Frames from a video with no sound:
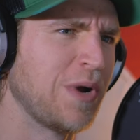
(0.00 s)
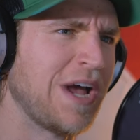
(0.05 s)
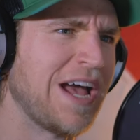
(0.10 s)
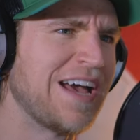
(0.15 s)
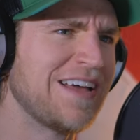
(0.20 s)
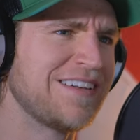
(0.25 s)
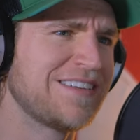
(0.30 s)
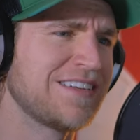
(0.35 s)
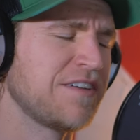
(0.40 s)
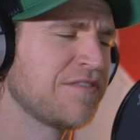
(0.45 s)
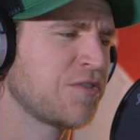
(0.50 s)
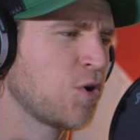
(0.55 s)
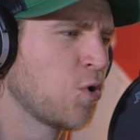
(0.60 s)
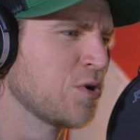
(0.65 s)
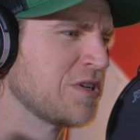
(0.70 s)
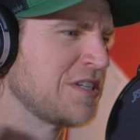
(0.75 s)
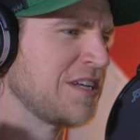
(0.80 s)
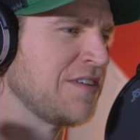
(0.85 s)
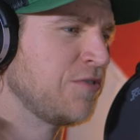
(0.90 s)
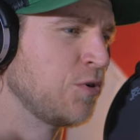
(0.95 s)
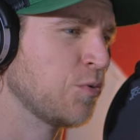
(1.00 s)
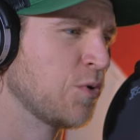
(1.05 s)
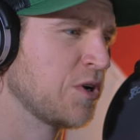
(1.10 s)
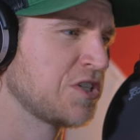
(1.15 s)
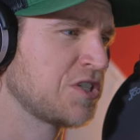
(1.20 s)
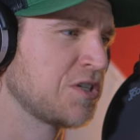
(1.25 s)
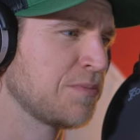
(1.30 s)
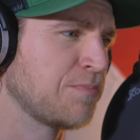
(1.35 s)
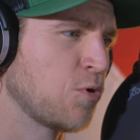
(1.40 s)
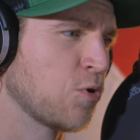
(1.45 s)
And of course, if you want
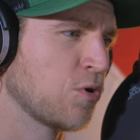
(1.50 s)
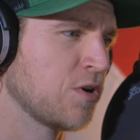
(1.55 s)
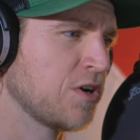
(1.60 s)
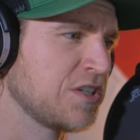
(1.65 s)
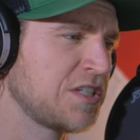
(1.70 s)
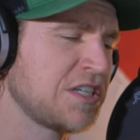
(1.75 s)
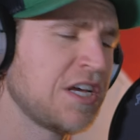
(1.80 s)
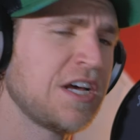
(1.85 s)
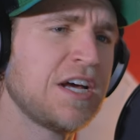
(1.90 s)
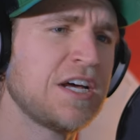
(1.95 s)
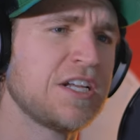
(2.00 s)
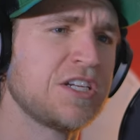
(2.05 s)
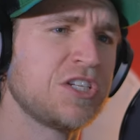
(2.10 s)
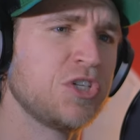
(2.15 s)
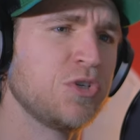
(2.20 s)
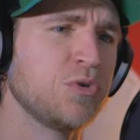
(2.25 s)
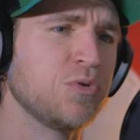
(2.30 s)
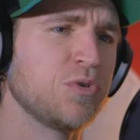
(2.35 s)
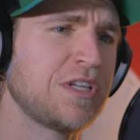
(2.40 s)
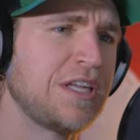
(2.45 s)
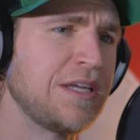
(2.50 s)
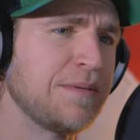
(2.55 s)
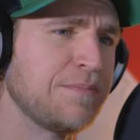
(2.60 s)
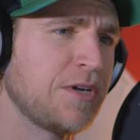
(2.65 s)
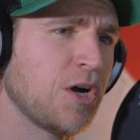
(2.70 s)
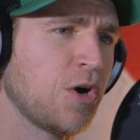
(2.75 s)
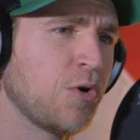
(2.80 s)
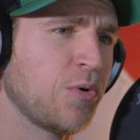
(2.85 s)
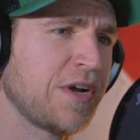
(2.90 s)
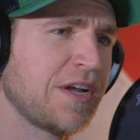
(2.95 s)
to support us to keep
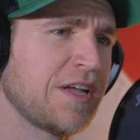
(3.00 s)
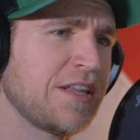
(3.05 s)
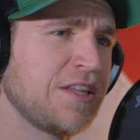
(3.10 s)
going,